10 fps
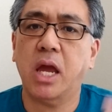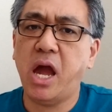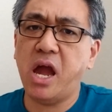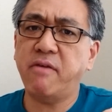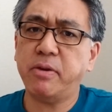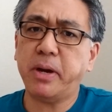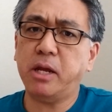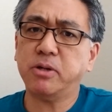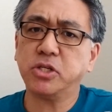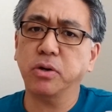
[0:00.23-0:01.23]
Hey
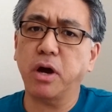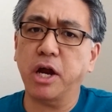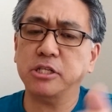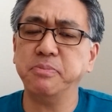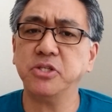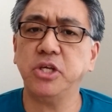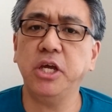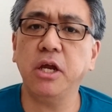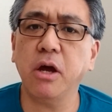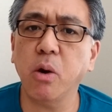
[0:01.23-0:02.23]
everybody, what's going on? It's Miss
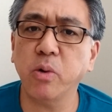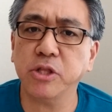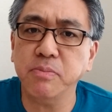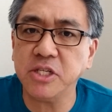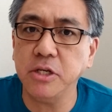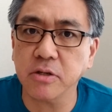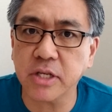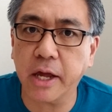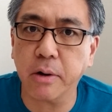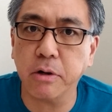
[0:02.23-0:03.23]
Hino with Miss Hino's
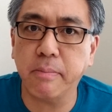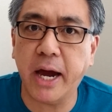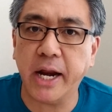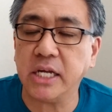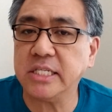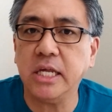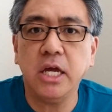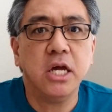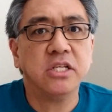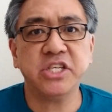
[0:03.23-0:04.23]
Lego Robotics.
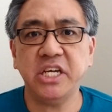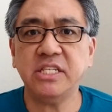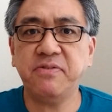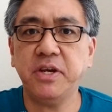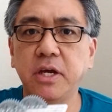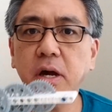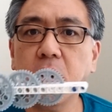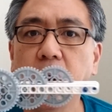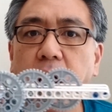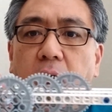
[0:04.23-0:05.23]
Today's
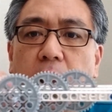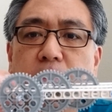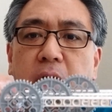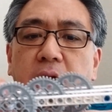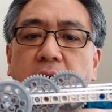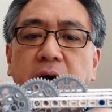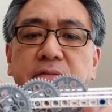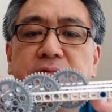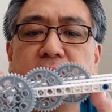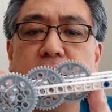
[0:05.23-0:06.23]
video, I'm gonna have
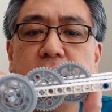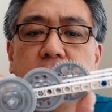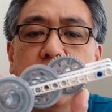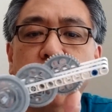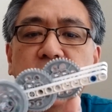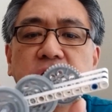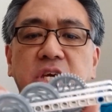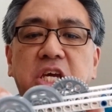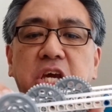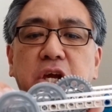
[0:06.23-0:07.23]
fun
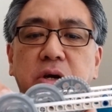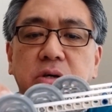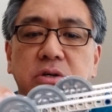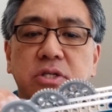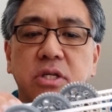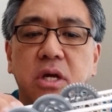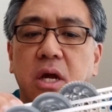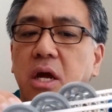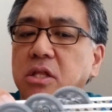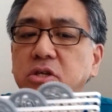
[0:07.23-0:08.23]
with gears.
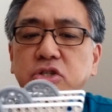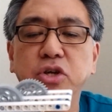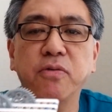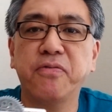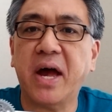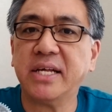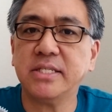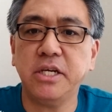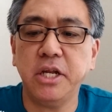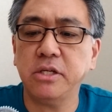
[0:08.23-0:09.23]
They're so
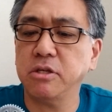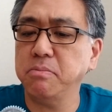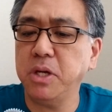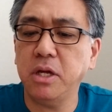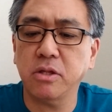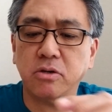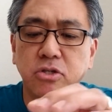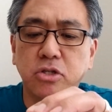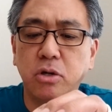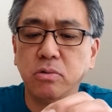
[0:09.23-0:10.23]
fascinating to me. They're
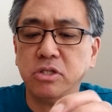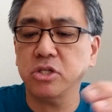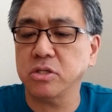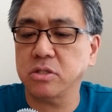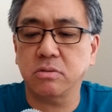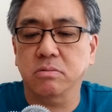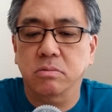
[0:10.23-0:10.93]
so just,